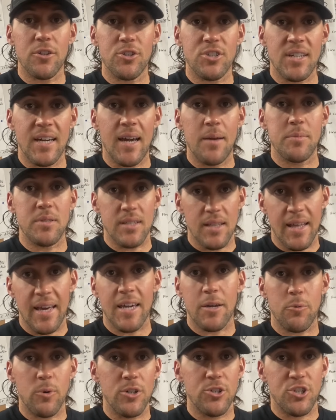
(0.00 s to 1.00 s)
times
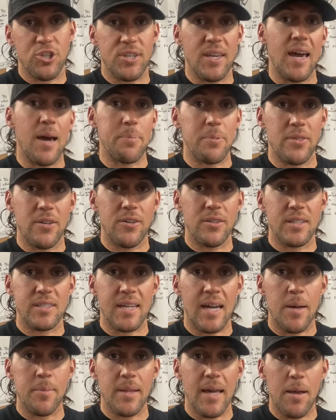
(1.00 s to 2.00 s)
like what just happened there in the
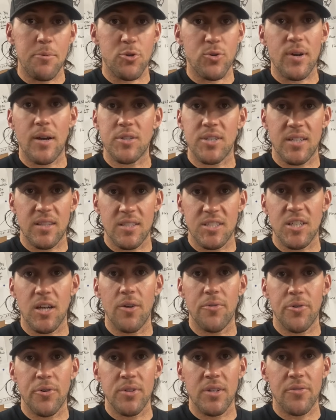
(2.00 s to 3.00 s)
time lapse where I was on the cell
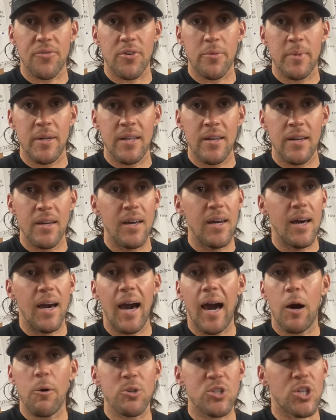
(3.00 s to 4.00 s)
phone there for a minute,
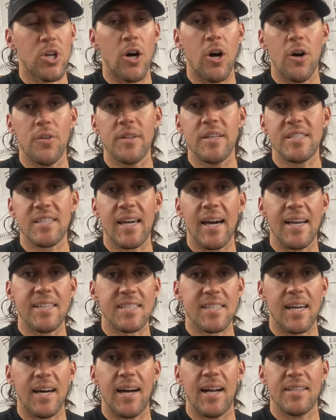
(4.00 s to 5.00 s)
I was calling these guys
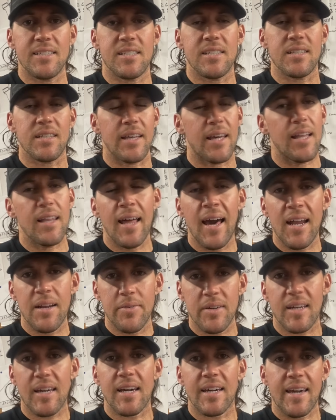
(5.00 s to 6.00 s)
constantly. A lot of
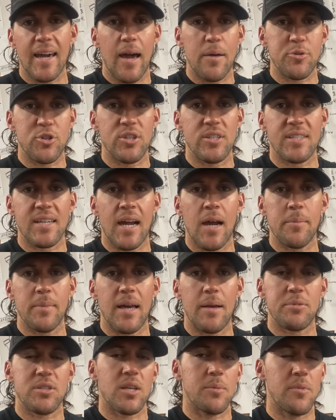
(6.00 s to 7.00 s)
it got captured in the time
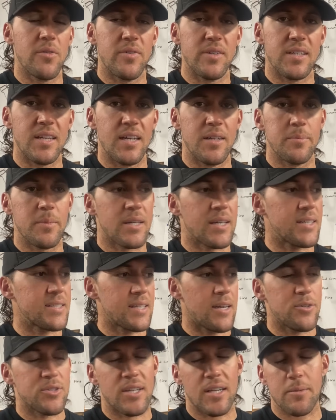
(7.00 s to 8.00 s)
lapse. Some of it didn't because
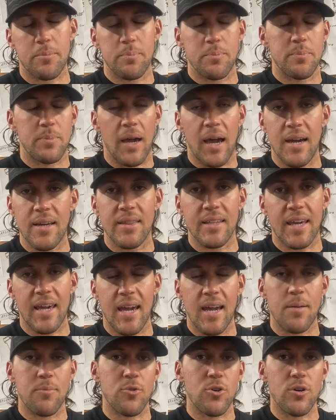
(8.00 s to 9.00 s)
I was like behind the
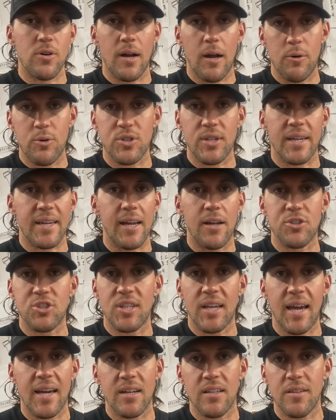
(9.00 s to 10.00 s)
camera or I was like
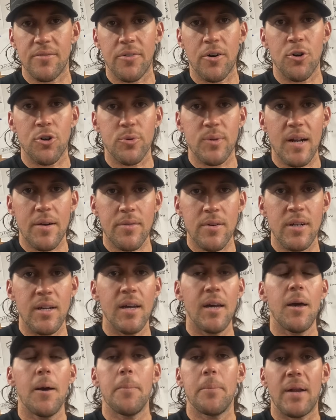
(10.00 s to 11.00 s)
outside on the phone or whatever.
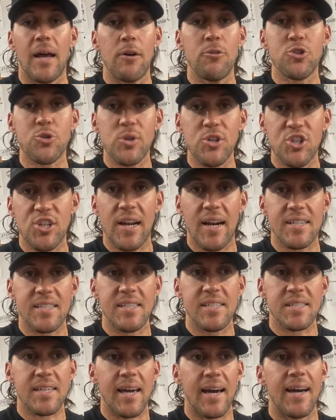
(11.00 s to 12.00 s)
But I was reaching out to
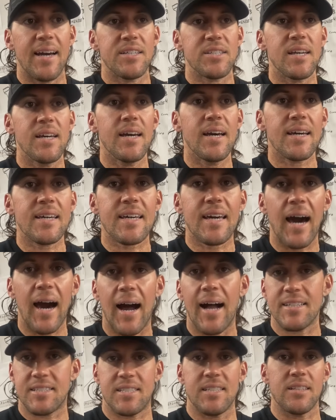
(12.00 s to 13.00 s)
these guys
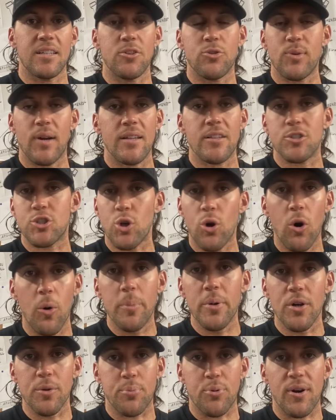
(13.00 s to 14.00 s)
constantly throughout this whole
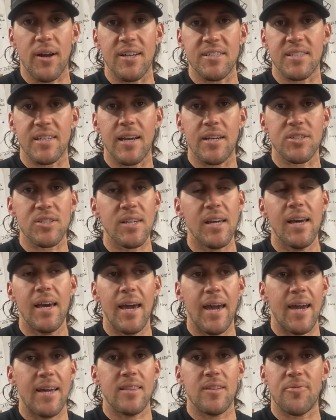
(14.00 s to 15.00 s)
build process.
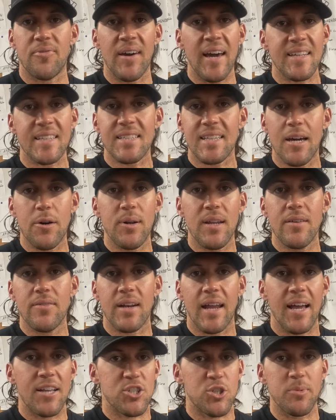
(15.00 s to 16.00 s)
And the fact that they would even
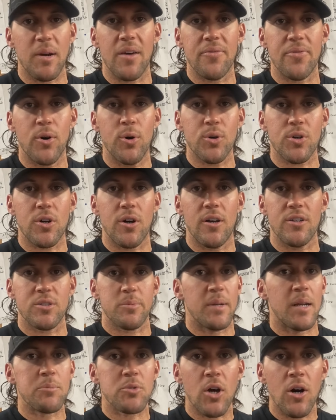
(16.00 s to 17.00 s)
answer my phone calls, I
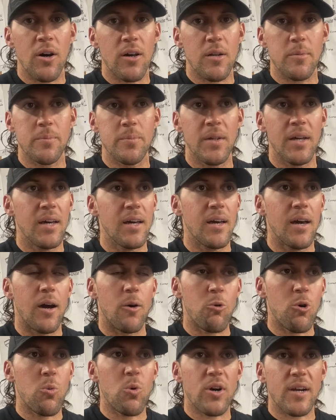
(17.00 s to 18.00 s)
mean, I'm calling them.
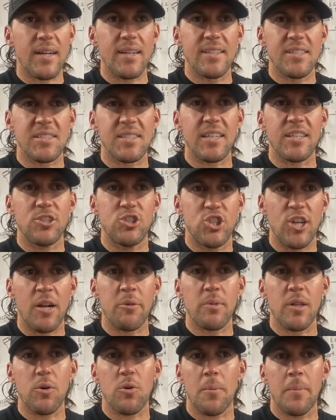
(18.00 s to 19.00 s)
We're working on this thing.
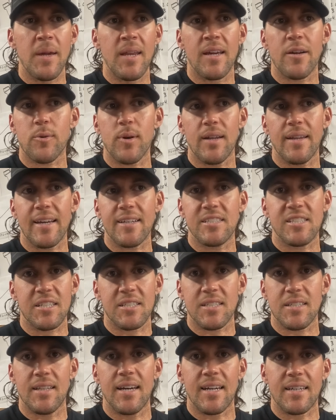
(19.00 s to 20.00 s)
Generally, we're meeting around like 6
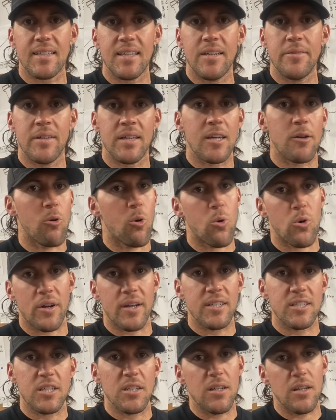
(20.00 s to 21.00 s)
o'clock in the evening and we're working
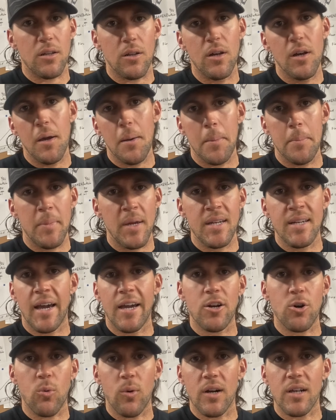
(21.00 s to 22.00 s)
until midnight
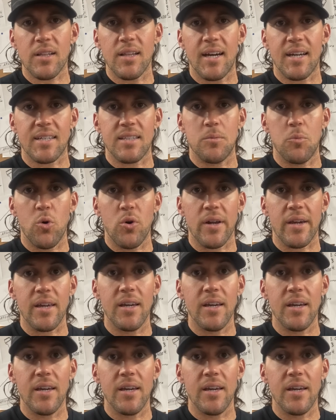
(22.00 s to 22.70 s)
or 1 o'clock in the morning.